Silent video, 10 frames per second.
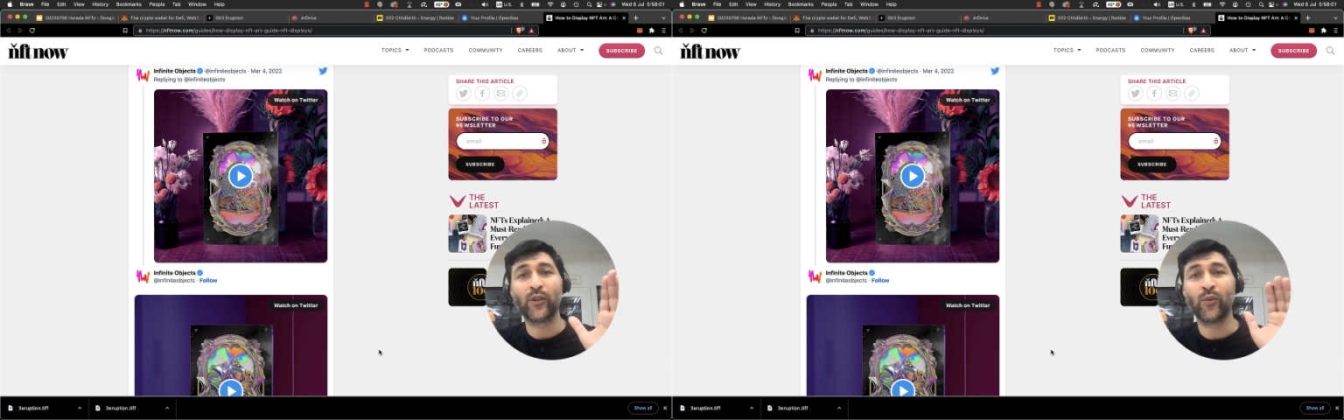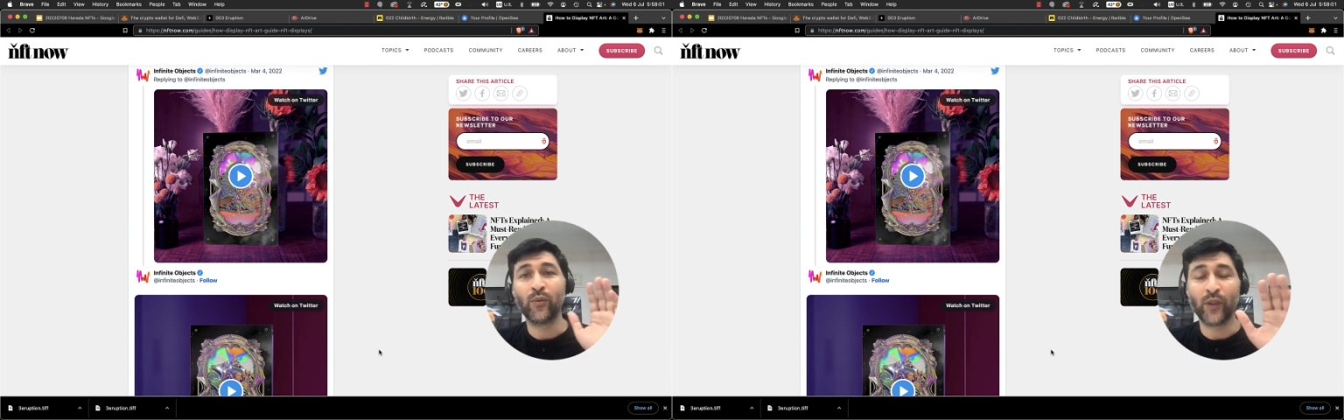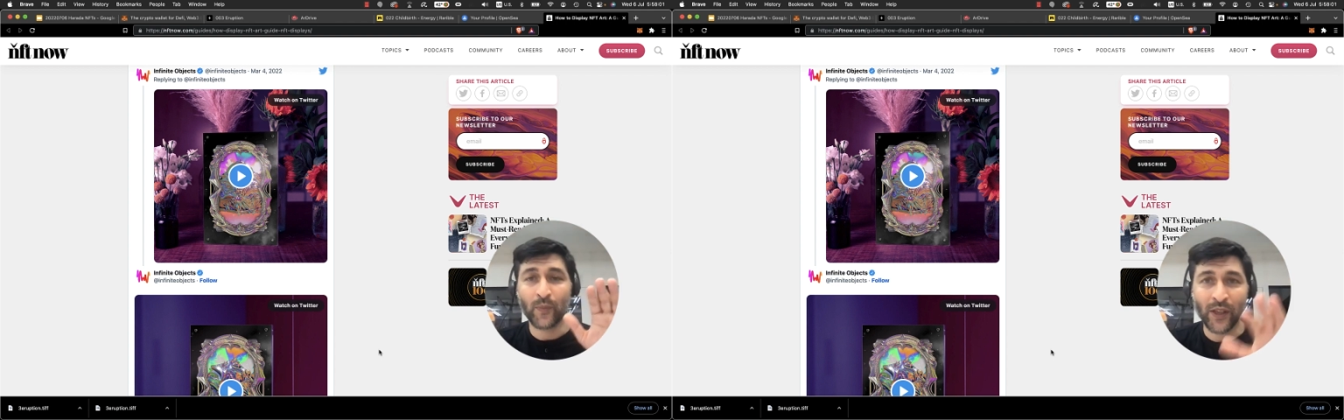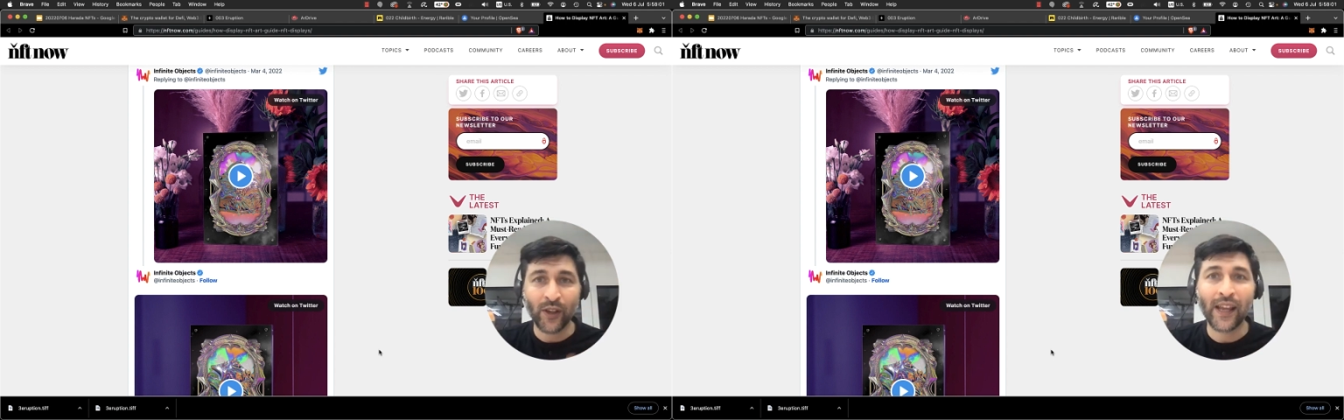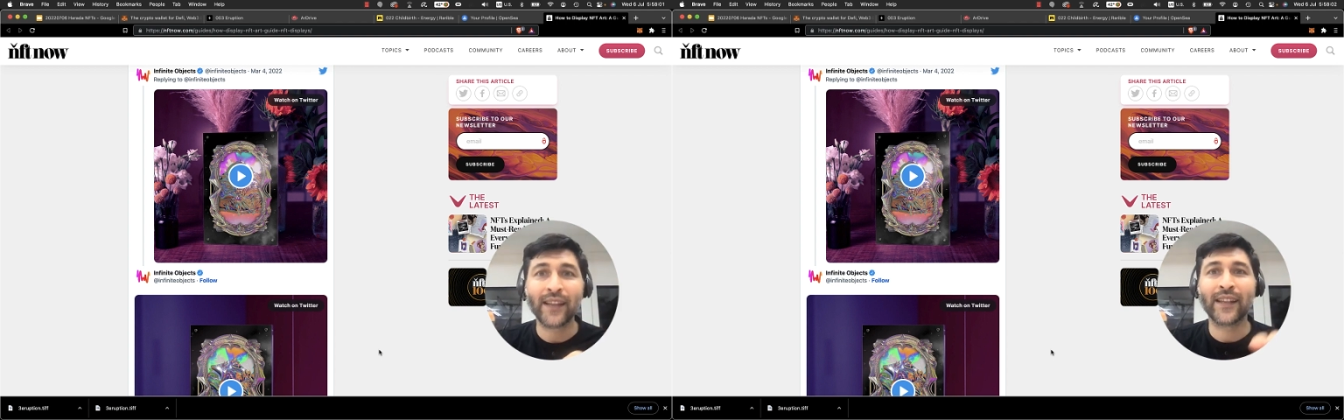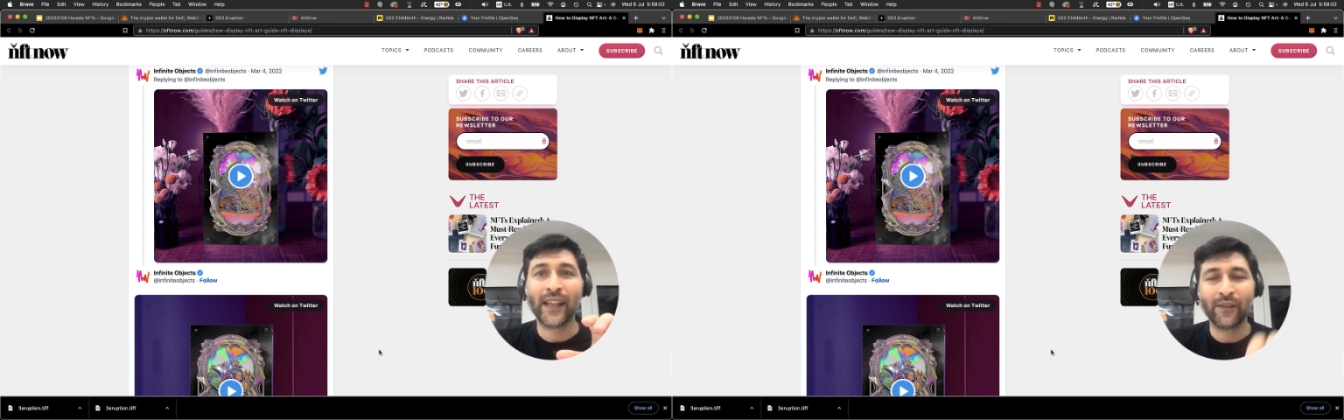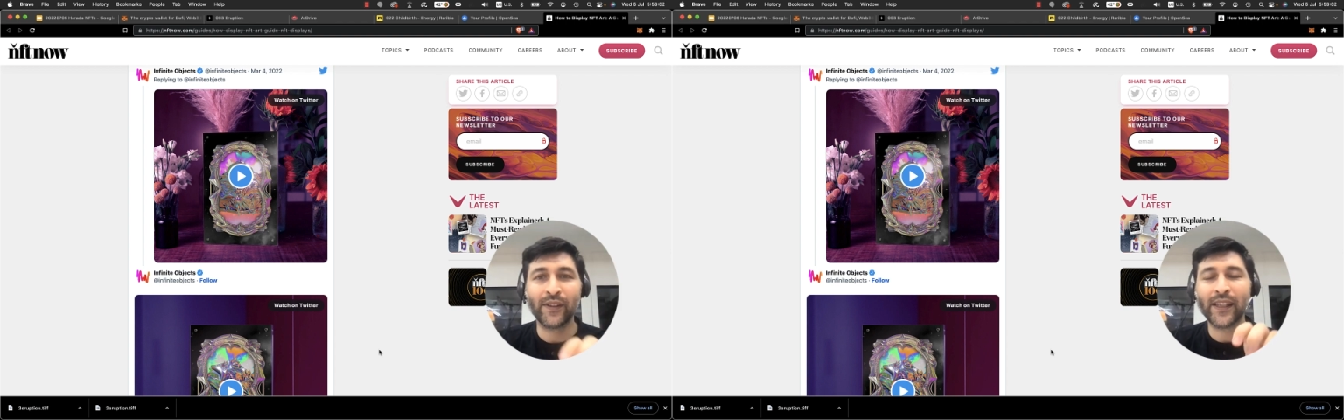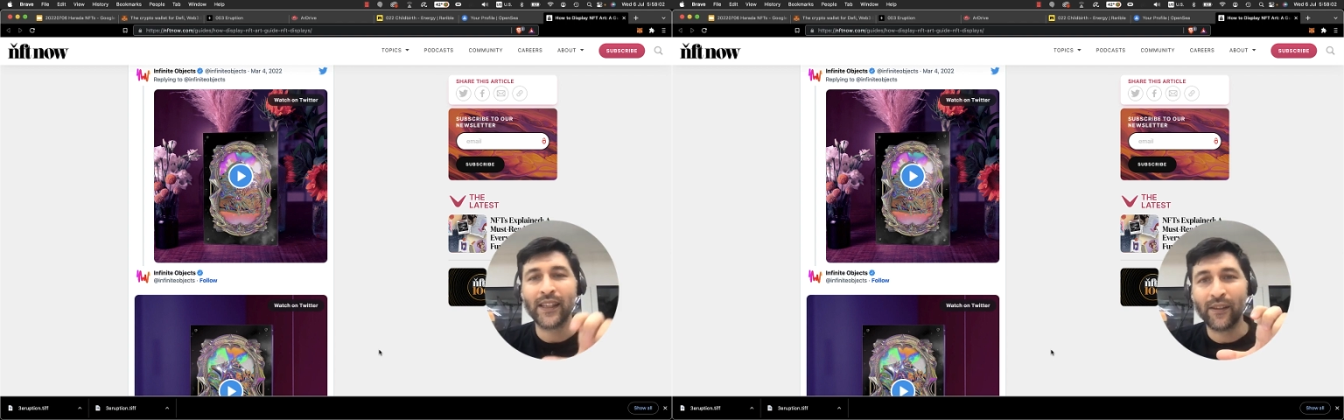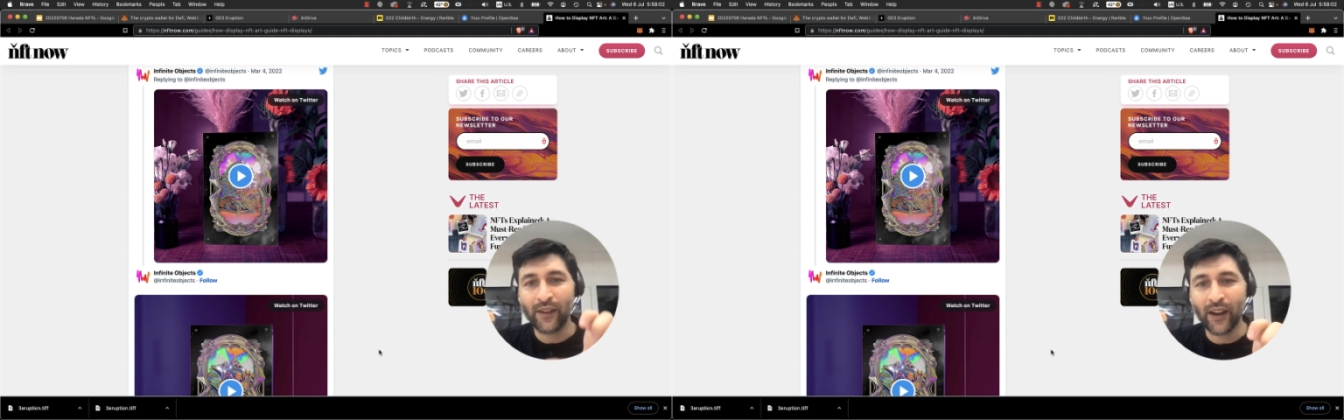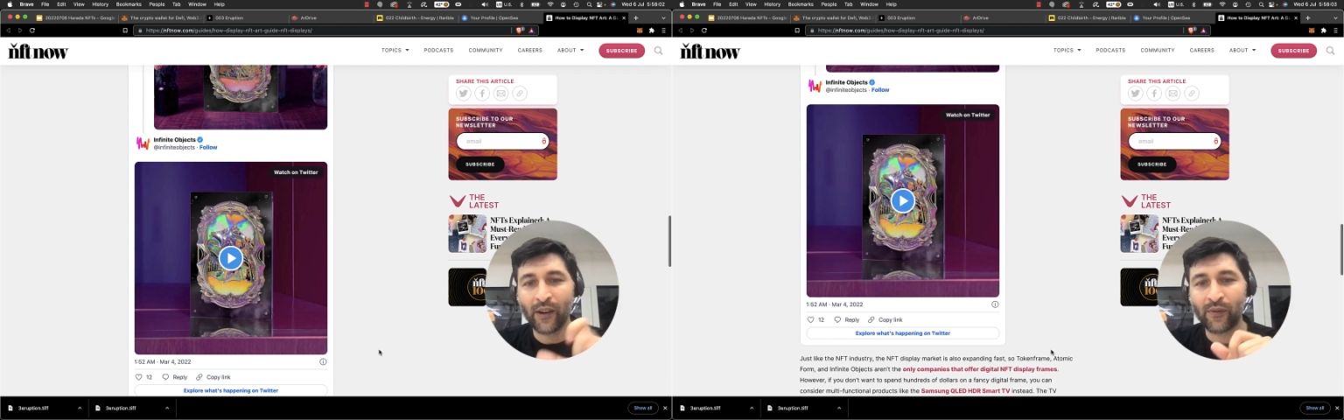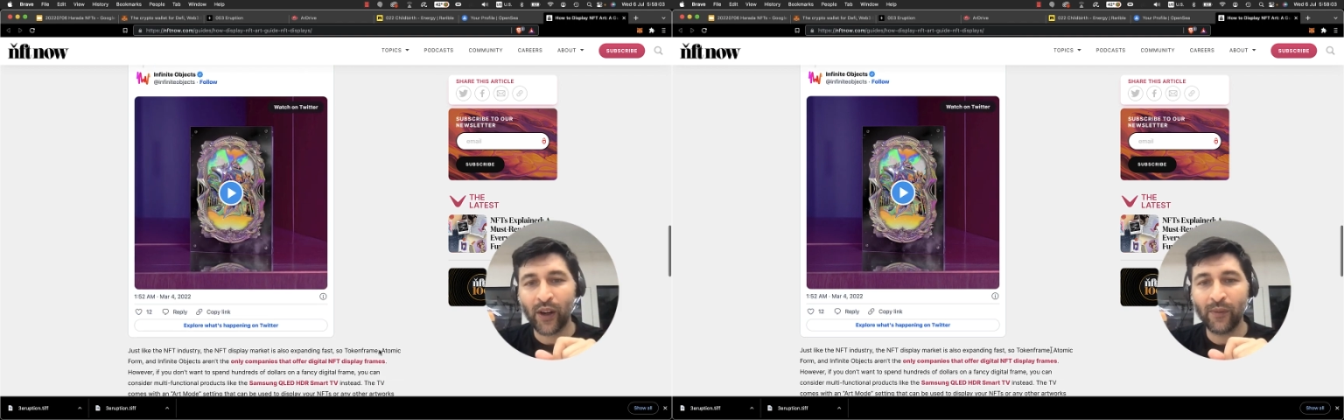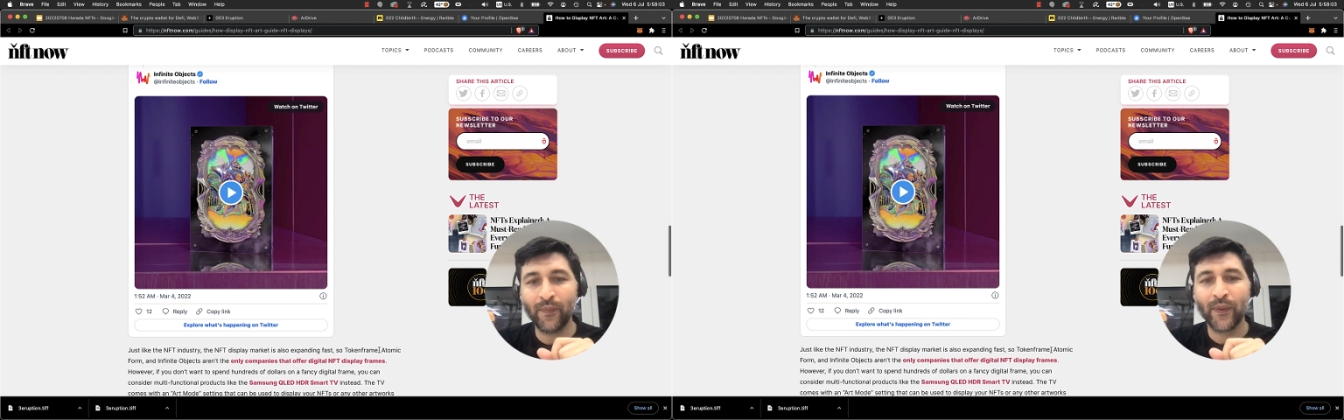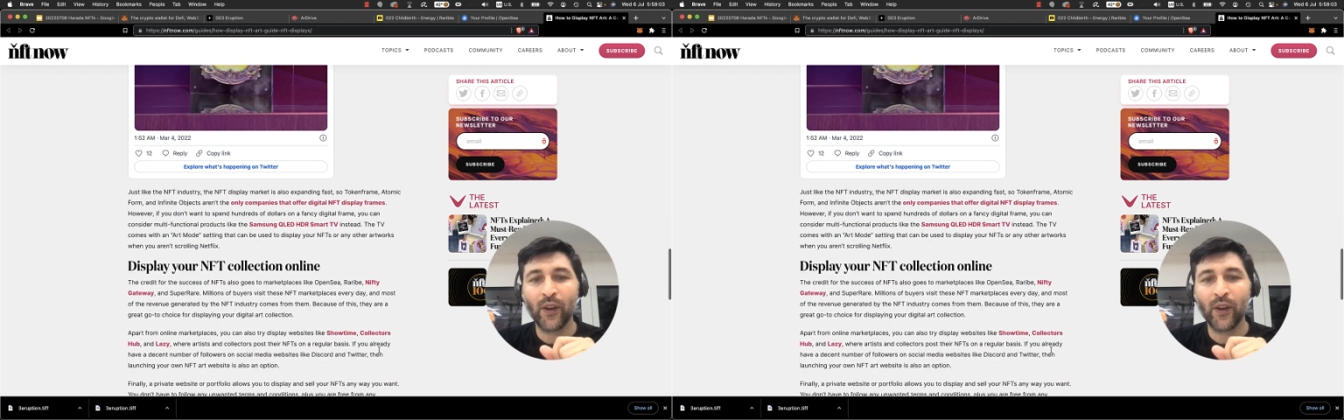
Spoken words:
to specialized NFT frame,